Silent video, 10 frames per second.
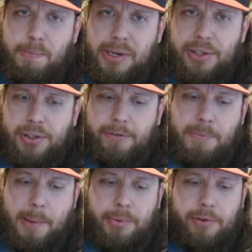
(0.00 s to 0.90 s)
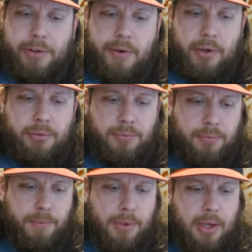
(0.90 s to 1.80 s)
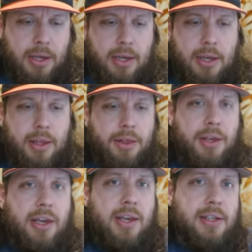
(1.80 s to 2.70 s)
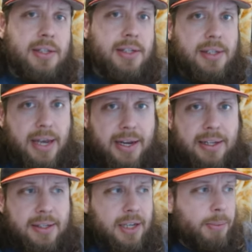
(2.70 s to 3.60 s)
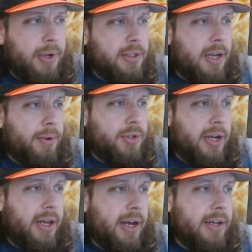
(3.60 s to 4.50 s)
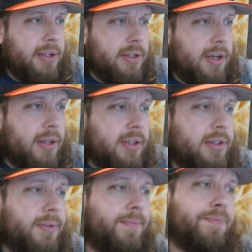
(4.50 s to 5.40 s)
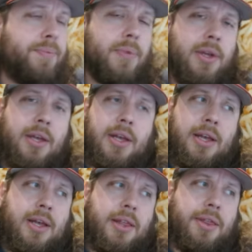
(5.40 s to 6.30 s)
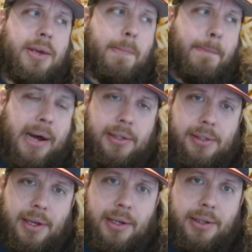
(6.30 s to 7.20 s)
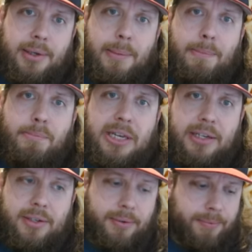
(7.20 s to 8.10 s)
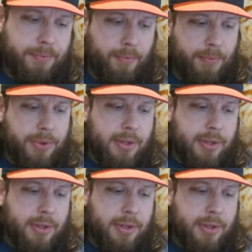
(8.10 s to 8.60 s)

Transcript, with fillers: So it's a nice build of peppery flavor. The second Subway sandwich I got is called the Mozza Meat.